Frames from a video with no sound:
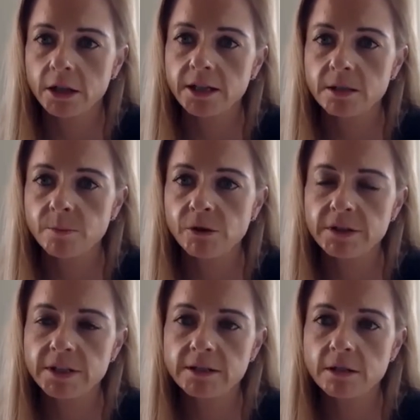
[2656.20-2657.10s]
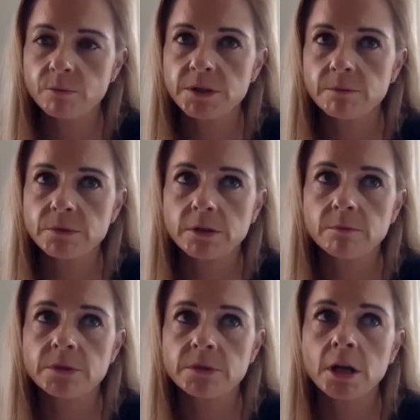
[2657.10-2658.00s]
experiencing some
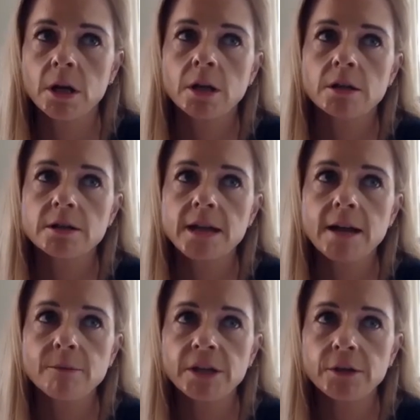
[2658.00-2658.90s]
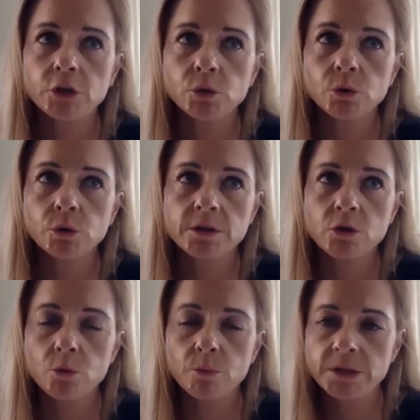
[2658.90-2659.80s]
symptoms, does that mean that you could
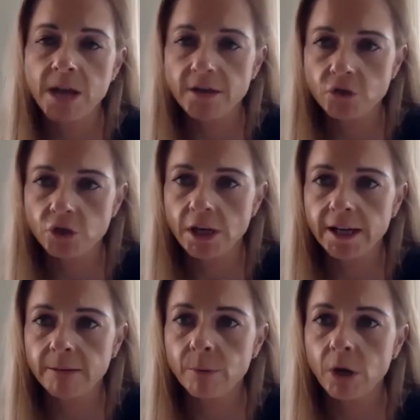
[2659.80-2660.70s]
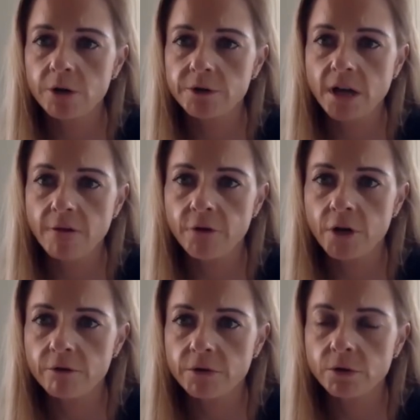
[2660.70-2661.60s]
still potentially pass that
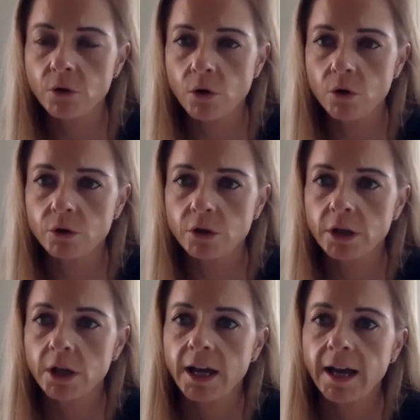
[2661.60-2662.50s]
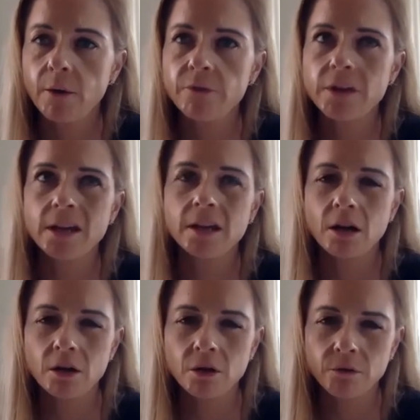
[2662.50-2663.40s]
virus on? How have they
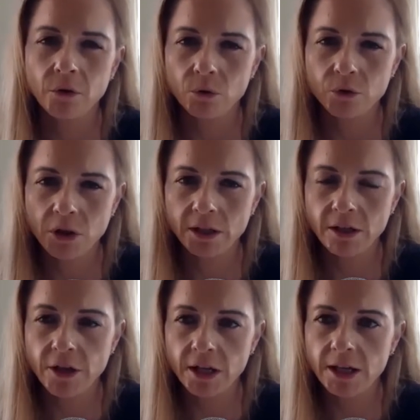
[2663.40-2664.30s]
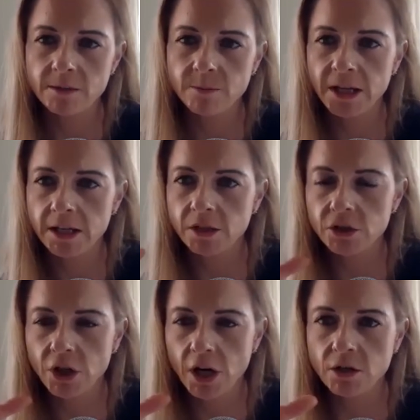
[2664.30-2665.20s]
kind of, or do you think the thinking is beginning to
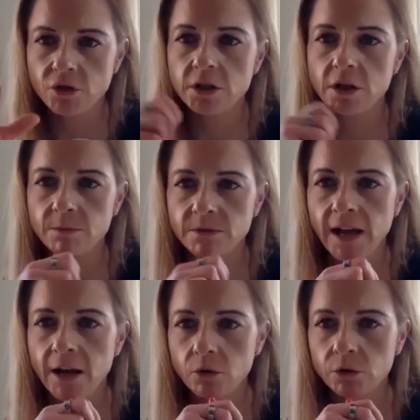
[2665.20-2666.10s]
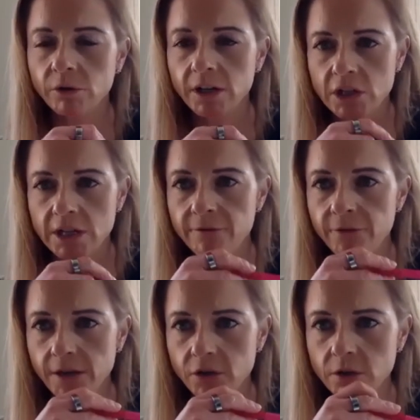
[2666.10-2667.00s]
change in terms of how long you're actually
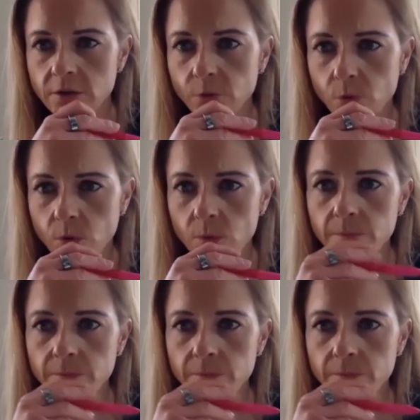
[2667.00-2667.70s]
infectious for?